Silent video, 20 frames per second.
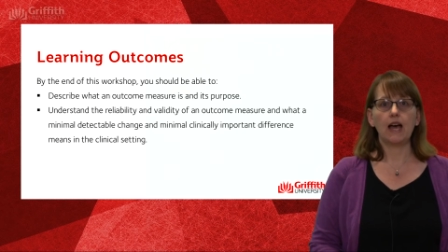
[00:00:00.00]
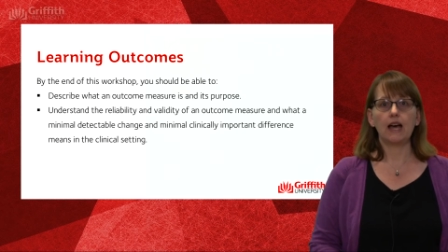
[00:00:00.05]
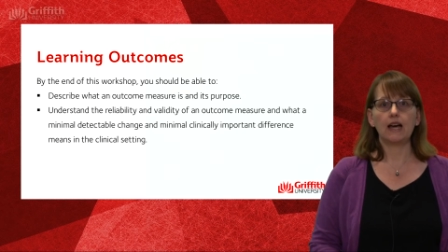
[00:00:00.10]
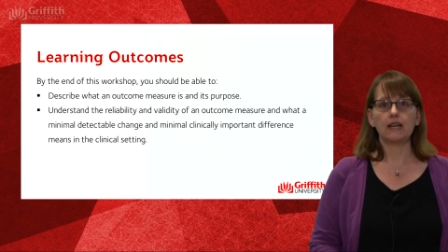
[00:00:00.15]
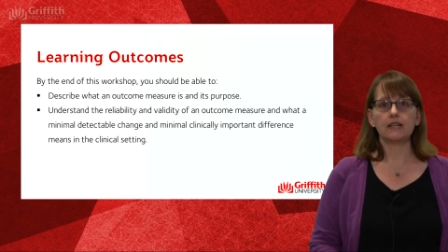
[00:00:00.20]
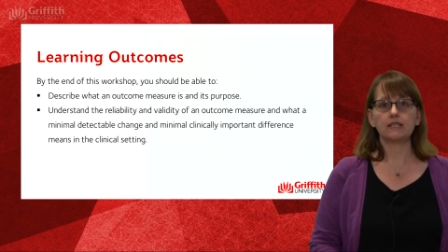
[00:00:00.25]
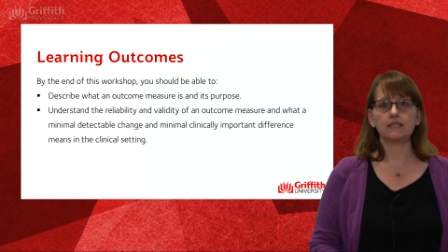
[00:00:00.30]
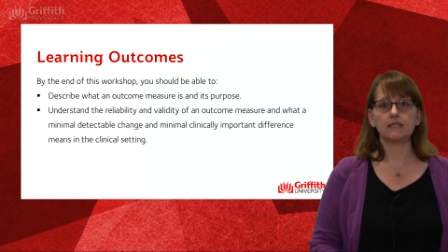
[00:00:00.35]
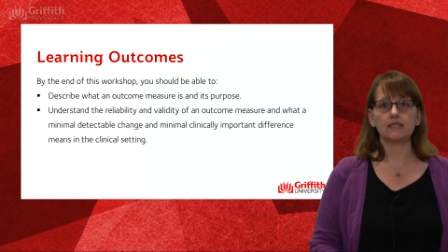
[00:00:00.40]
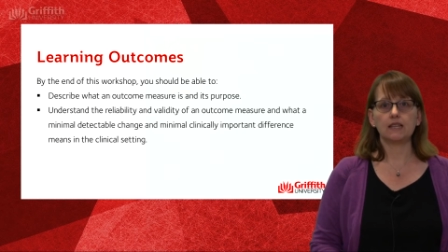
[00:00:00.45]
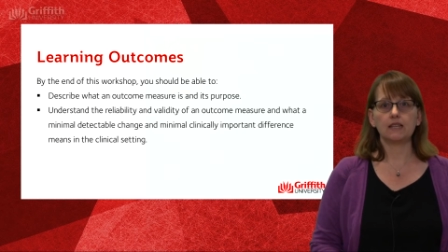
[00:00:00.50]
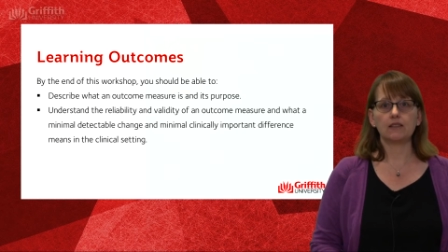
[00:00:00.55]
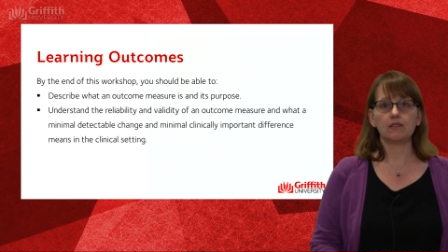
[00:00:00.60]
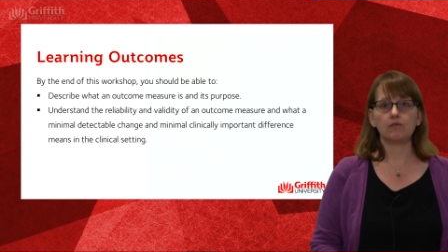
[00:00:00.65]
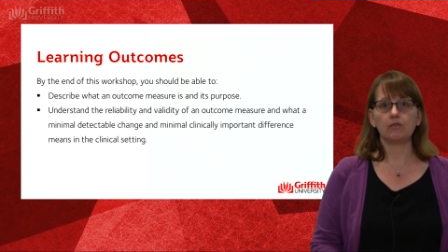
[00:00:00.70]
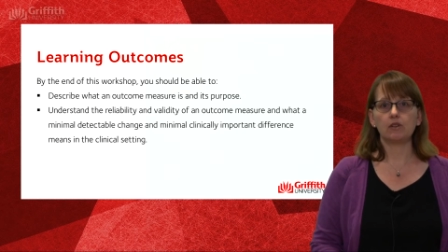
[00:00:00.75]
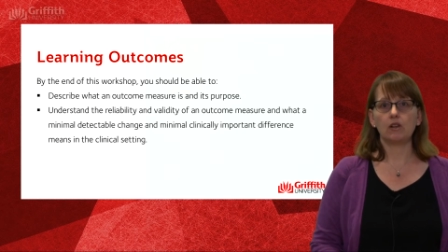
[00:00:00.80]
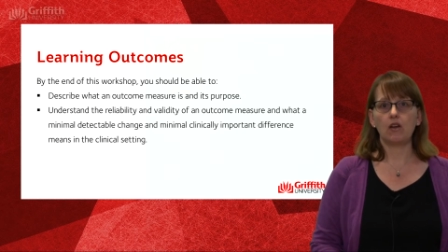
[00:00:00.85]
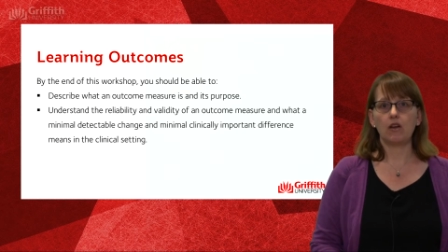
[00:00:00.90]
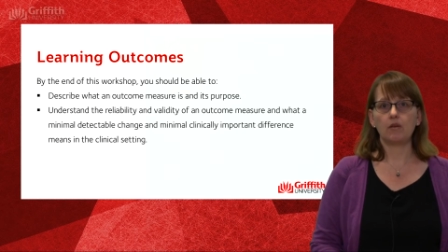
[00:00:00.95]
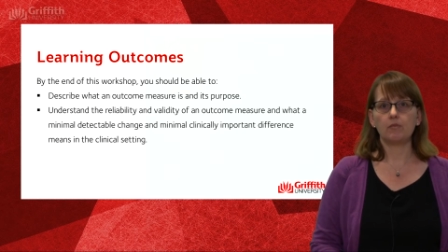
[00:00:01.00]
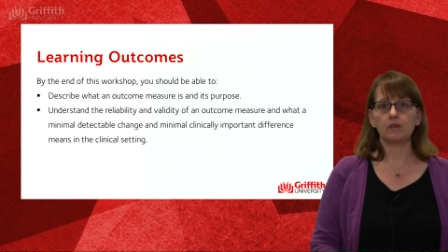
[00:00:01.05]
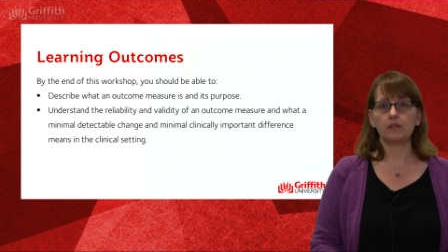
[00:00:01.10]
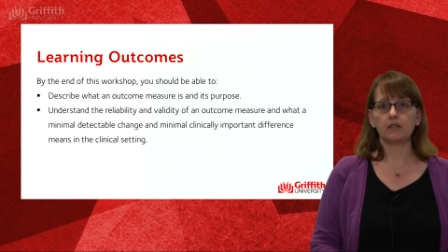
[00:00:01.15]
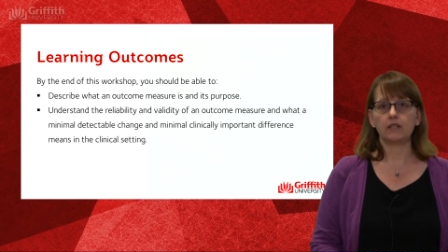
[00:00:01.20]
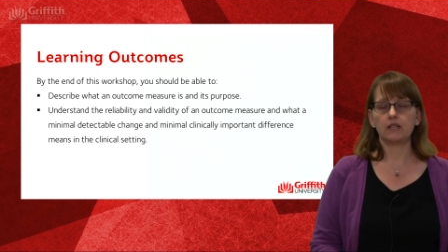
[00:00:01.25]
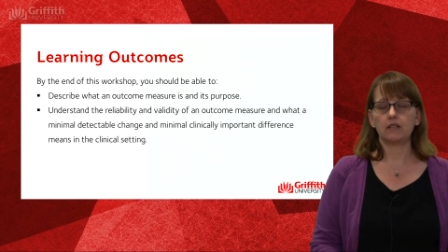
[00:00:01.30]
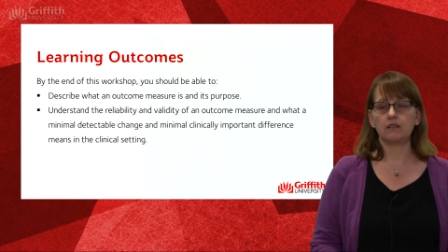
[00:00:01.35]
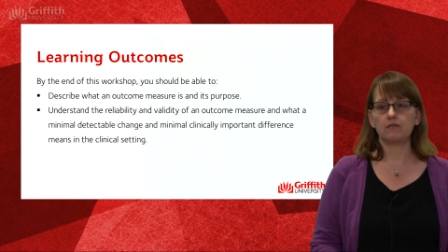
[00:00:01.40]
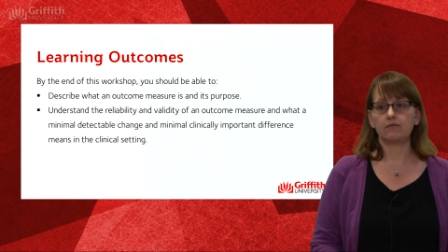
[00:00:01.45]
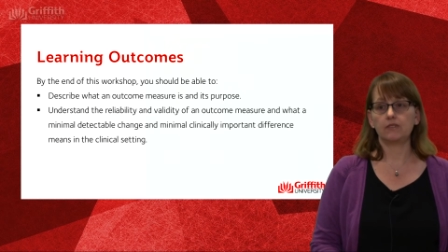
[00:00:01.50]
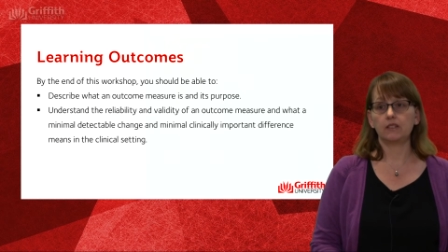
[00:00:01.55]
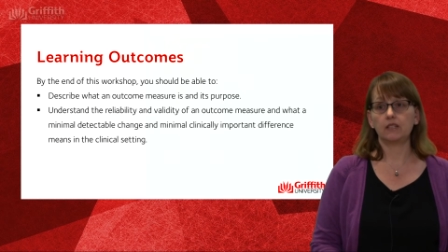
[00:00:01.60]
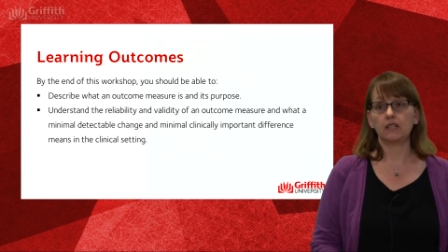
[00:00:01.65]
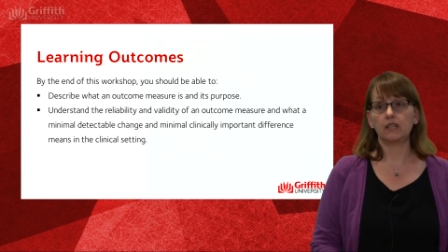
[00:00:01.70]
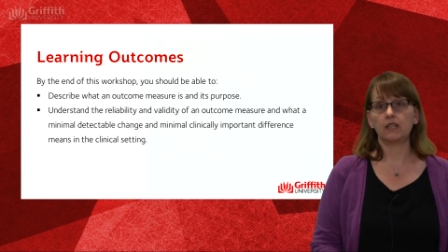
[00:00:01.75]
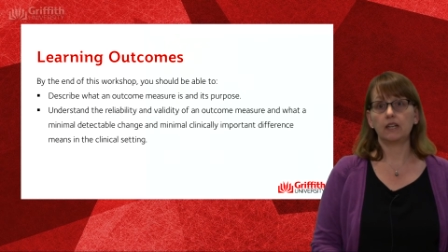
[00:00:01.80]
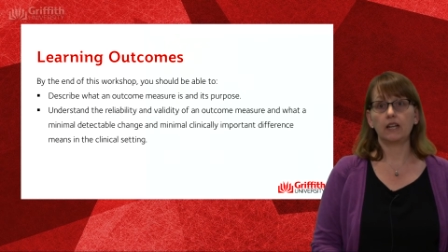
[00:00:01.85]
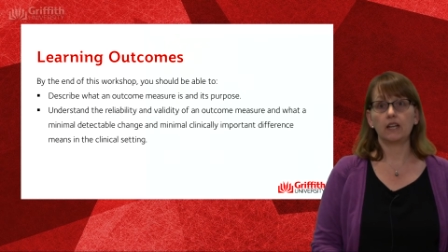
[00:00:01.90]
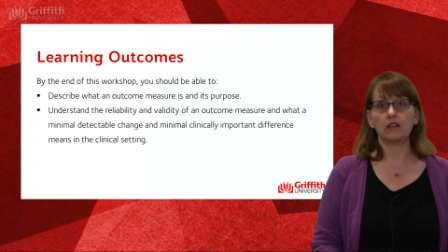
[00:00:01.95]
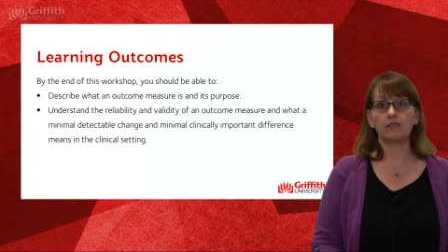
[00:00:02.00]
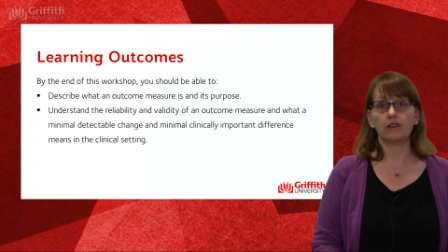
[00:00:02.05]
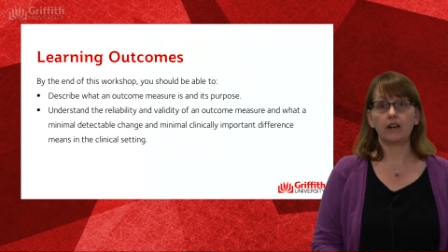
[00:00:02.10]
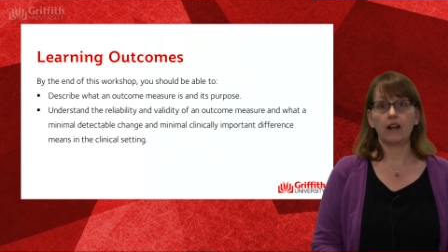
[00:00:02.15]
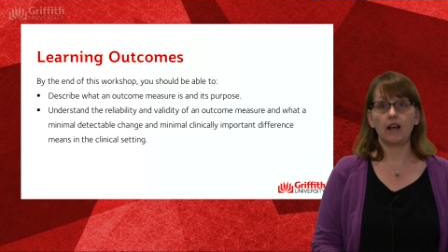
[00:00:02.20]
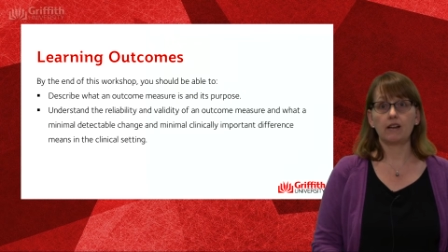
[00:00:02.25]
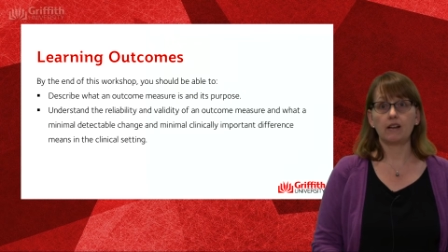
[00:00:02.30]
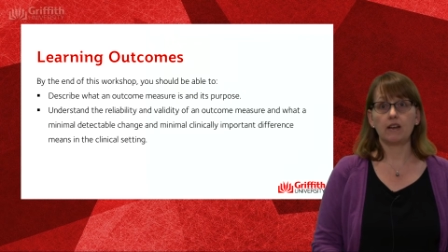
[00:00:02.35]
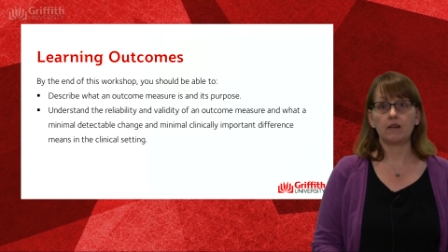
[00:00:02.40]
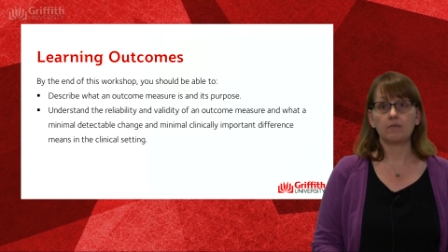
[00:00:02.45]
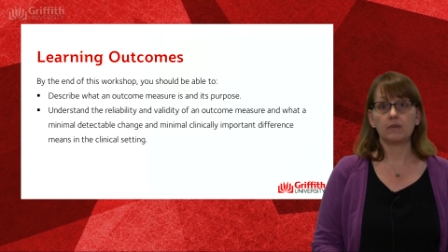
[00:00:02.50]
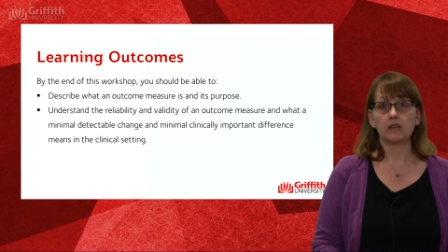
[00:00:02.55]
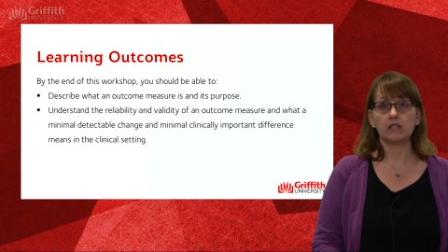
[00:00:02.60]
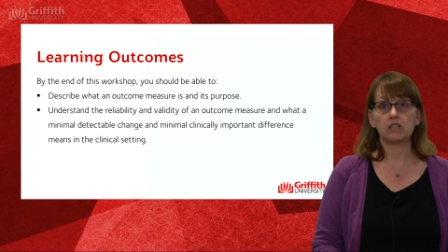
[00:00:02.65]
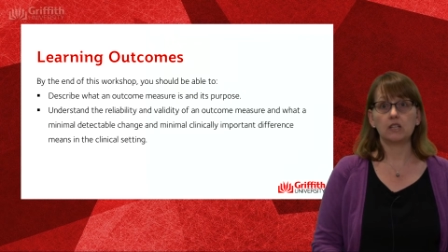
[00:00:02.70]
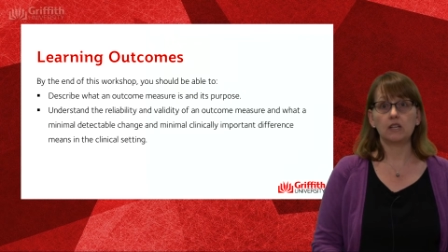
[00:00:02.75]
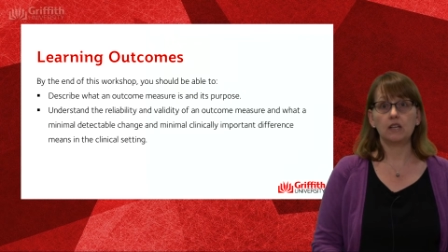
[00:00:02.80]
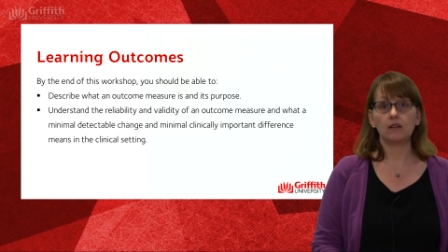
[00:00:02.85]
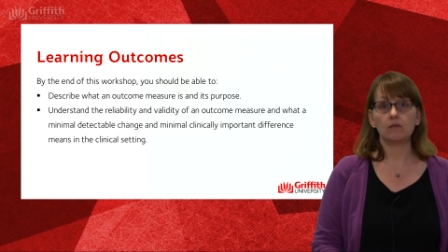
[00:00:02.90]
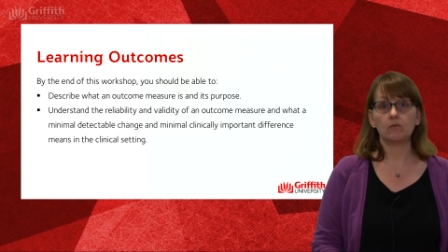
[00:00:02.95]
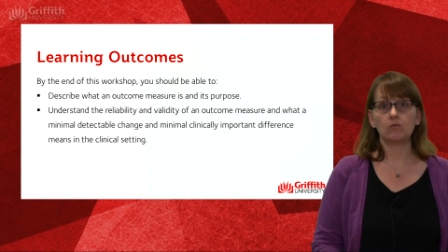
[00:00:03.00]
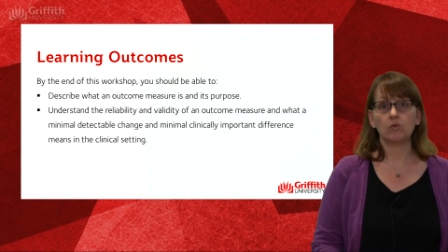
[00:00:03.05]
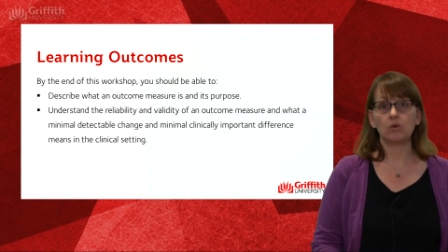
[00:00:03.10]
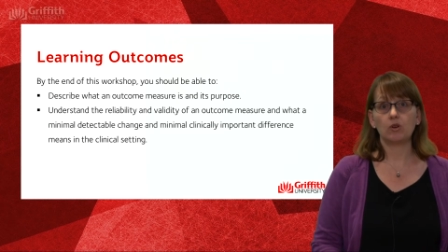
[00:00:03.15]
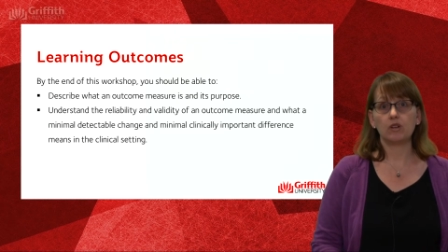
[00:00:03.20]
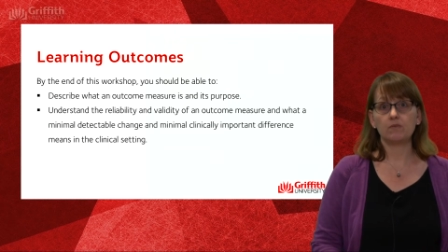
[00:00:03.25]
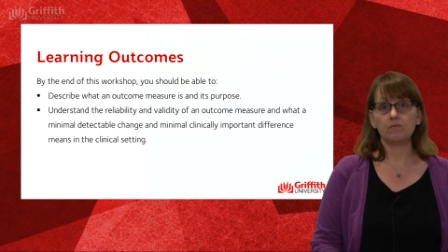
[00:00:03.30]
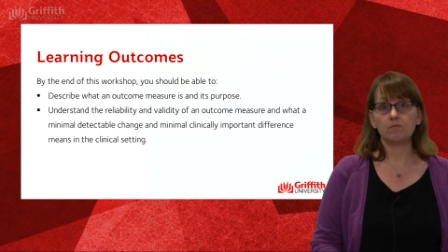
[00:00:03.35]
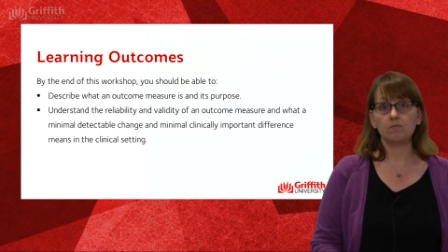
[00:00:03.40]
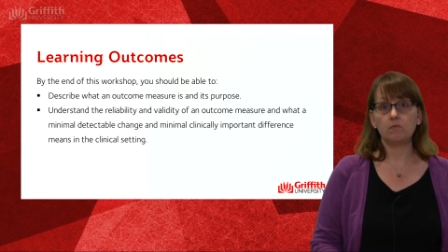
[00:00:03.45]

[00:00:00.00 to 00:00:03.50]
understand the reliability and validity of an outcome measure and what a